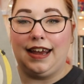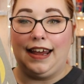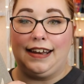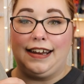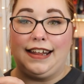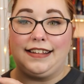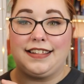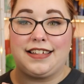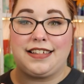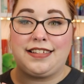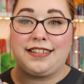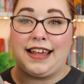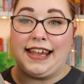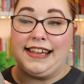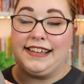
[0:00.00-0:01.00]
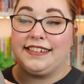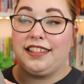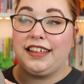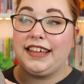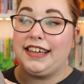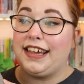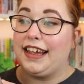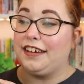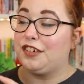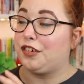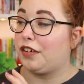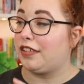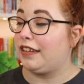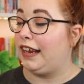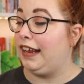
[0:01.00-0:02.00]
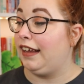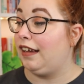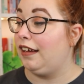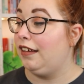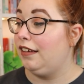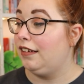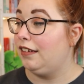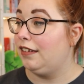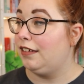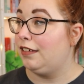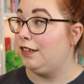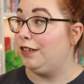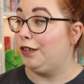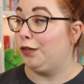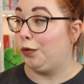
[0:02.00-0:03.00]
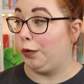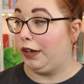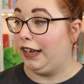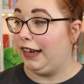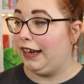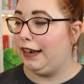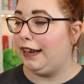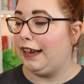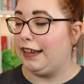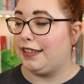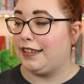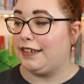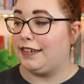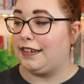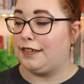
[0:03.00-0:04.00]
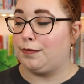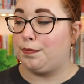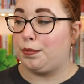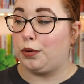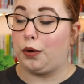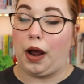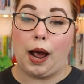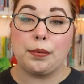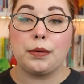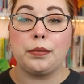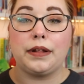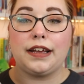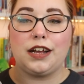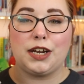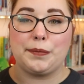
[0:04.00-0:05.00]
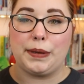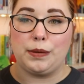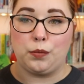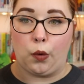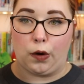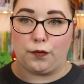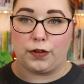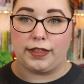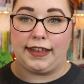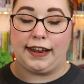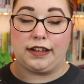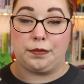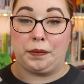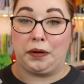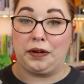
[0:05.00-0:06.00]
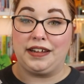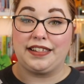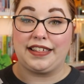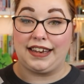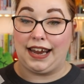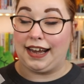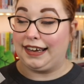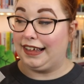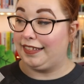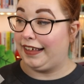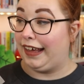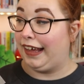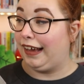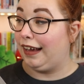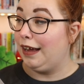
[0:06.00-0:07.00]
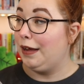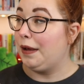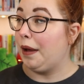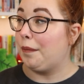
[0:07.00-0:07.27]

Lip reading: an insanely interesting read. It's probably going to be more for the experience than anything.